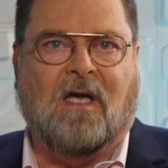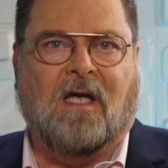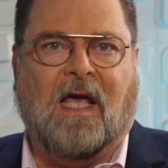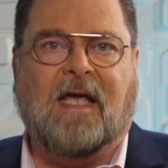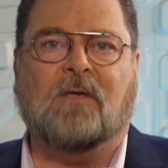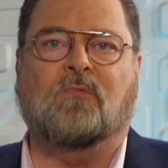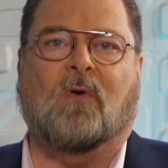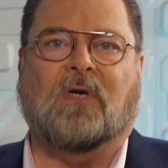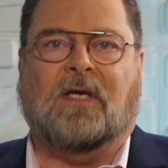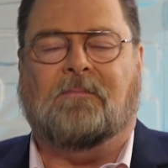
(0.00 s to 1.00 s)
Hagen
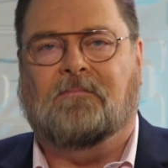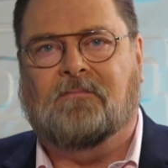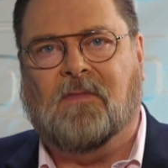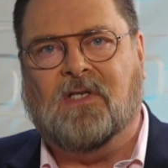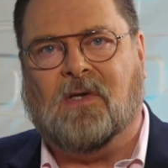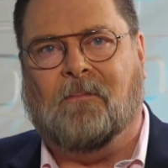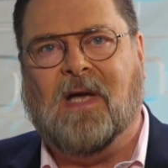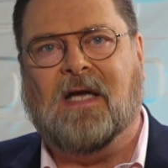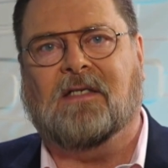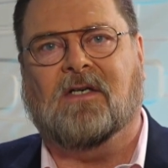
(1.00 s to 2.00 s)
Brody is a
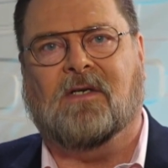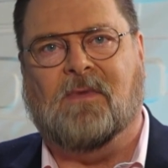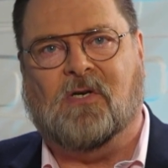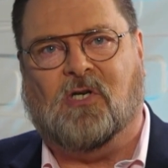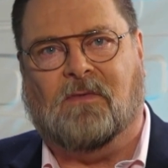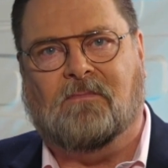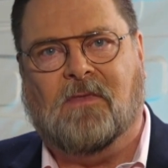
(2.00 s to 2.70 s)
man on a mission